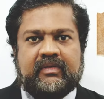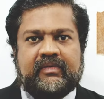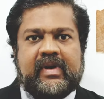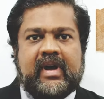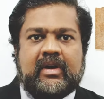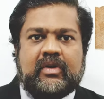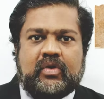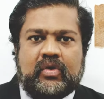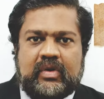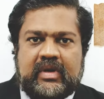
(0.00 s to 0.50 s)
We
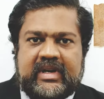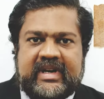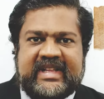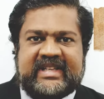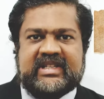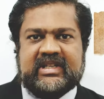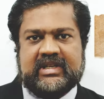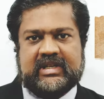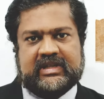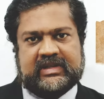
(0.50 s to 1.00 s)
have to
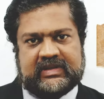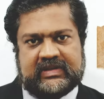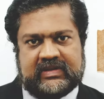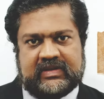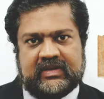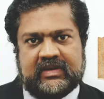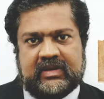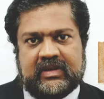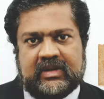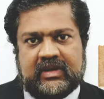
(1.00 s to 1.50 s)

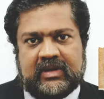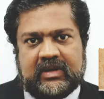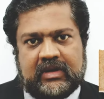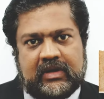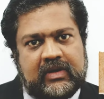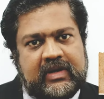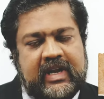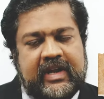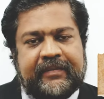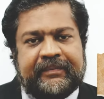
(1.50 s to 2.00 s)
discuss.
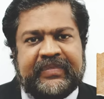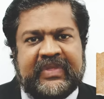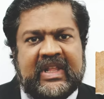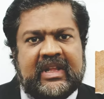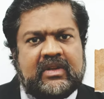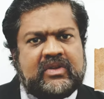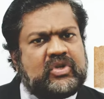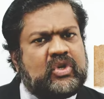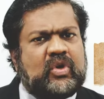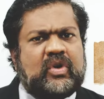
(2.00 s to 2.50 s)
Okay,
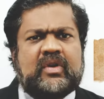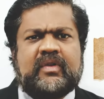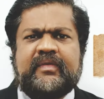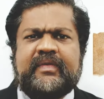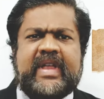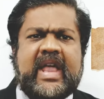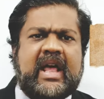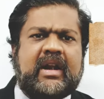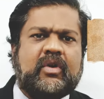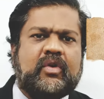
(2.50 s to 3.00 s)
so
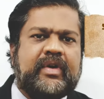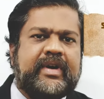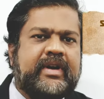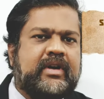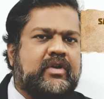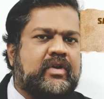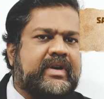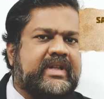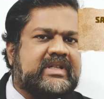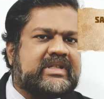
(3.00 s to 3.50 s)
we are
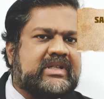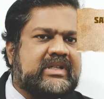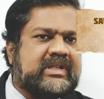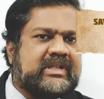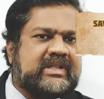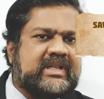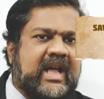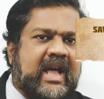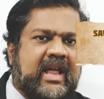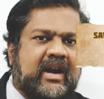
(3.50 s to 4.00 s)
going to
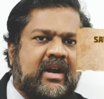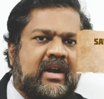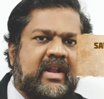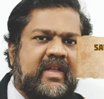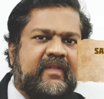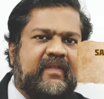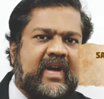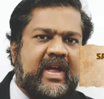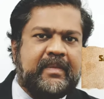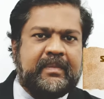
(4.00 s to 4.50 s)
discuss
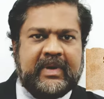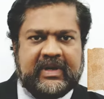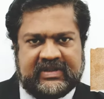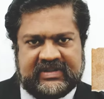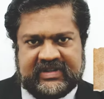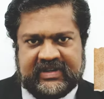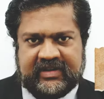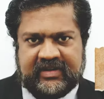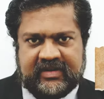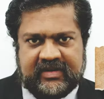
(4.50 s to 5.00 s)
hardly
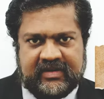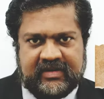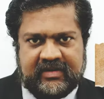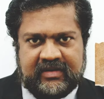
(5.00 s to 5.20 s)
5%.